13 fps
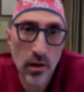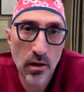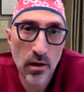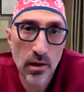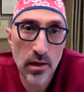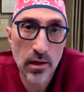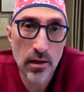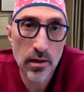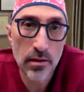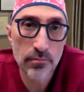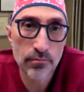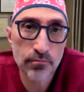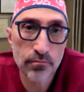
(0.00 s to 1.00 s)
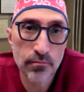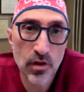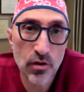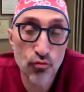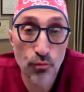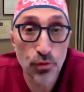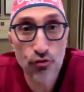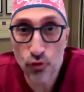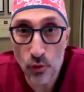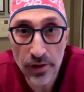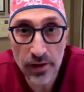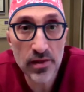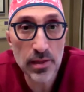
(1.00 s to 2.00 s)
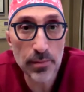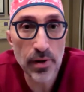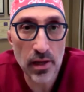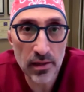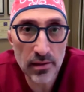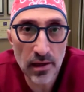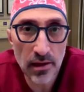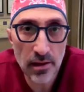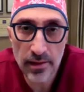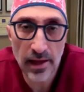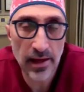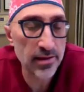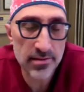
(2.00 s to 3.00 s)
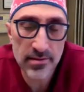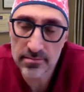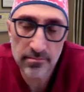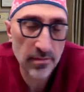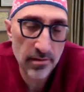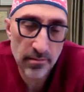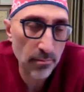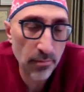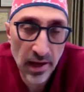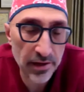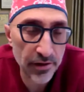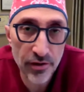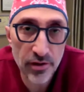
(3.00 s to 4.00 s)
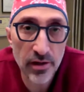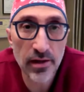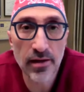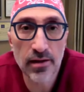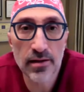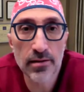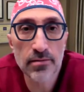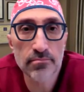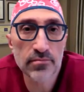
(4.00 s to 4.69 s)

are um, withdrawing the blood, that is a minor uh,